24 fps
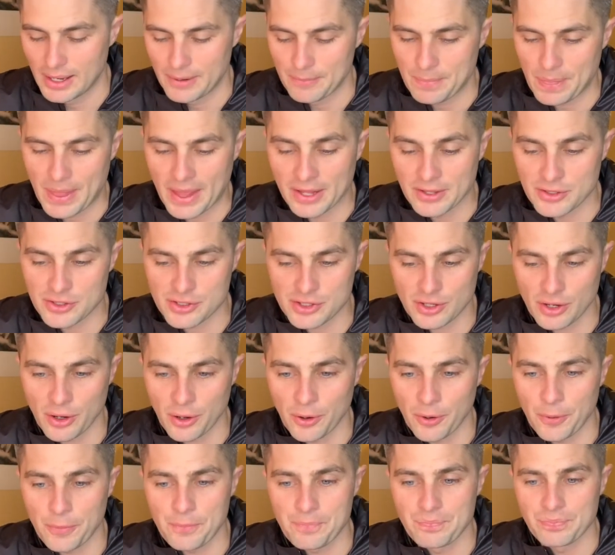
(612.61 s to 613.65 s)
And
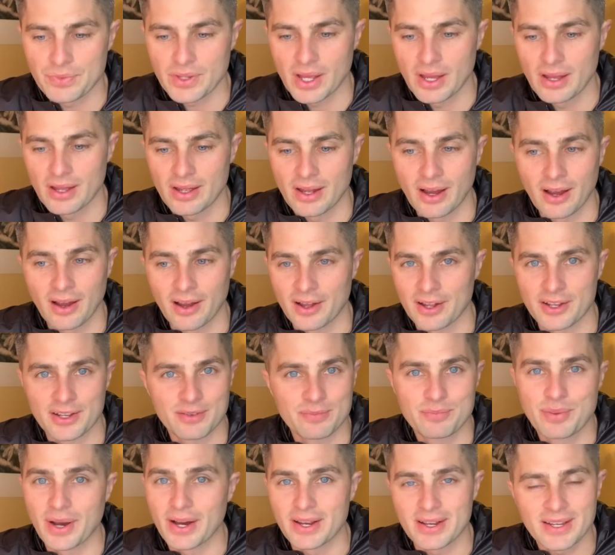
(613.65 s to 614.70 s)
so,
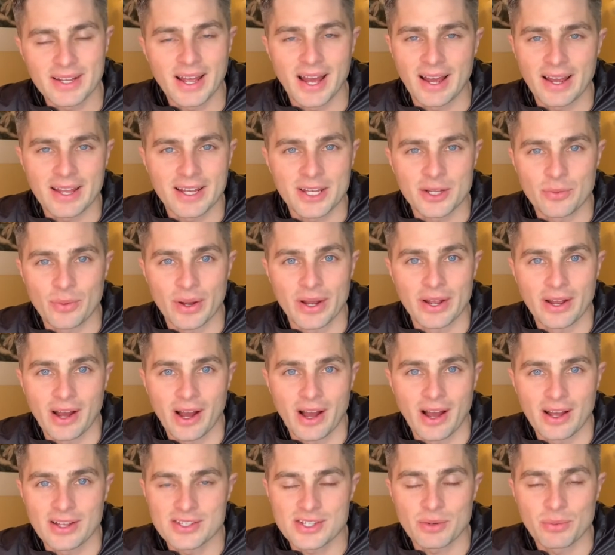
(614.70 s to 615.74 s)
but yeah, anyway,
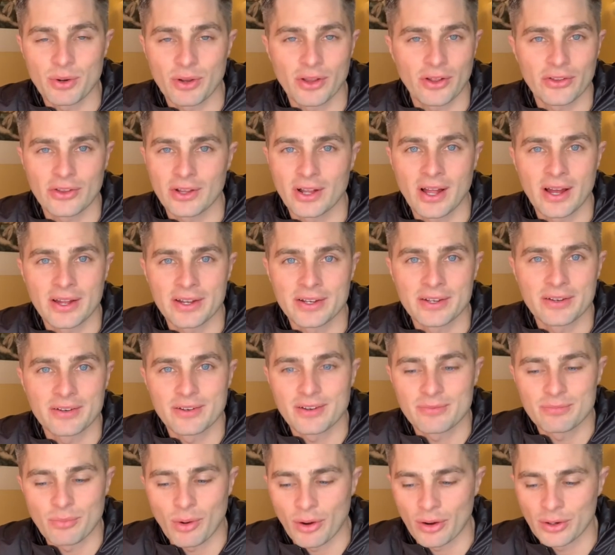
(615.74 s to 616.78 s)
somewhere along the line,
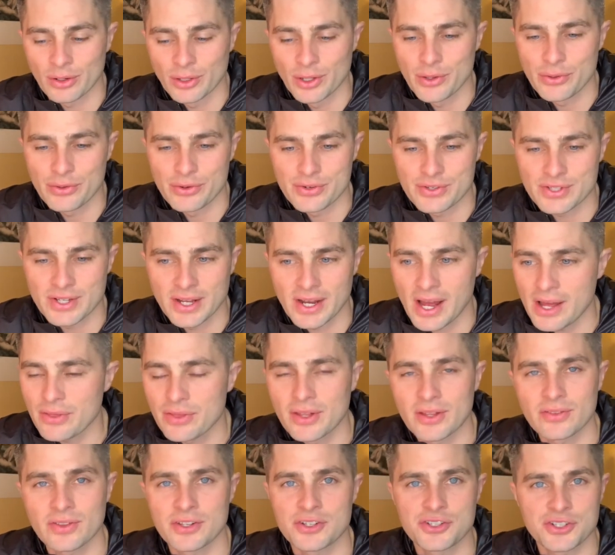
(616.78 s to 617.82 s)
Martin Luther said, I
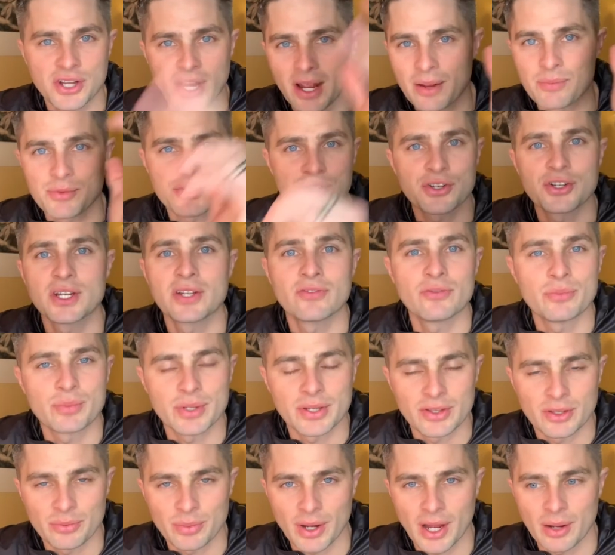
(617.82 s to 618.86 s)
think that James shouldn't even be in
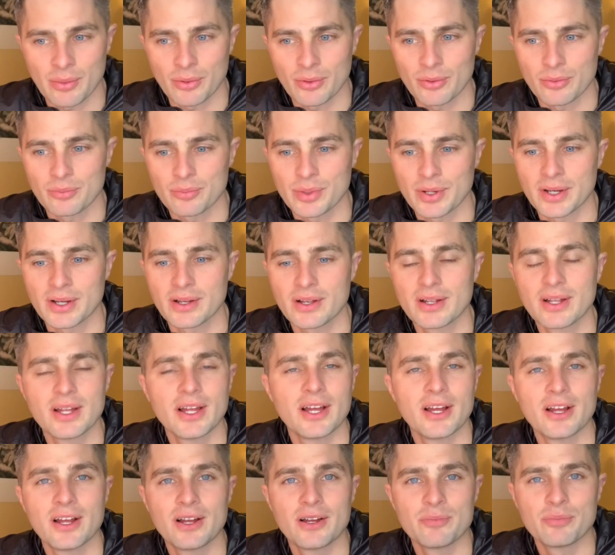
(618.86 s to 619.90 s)
the Bible, but
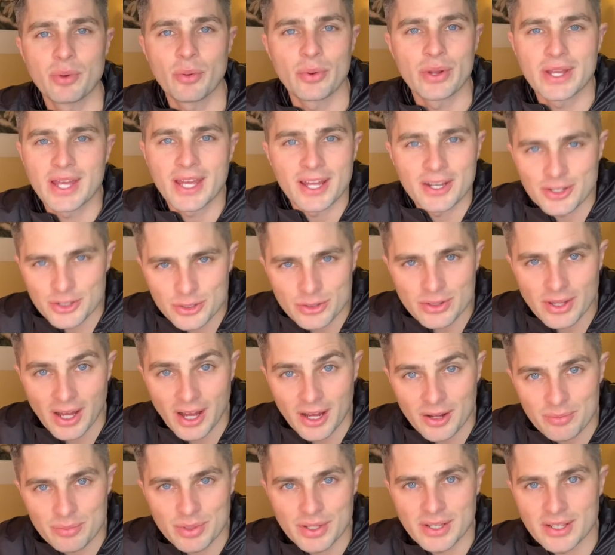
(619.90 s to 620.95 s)
we can't do
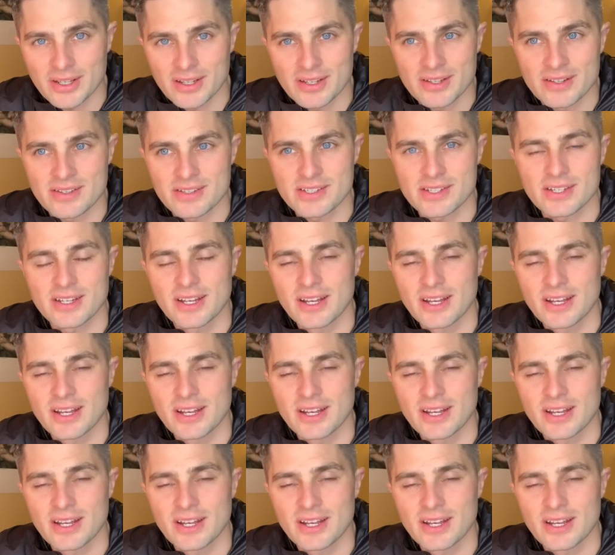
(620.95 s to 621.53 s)
that because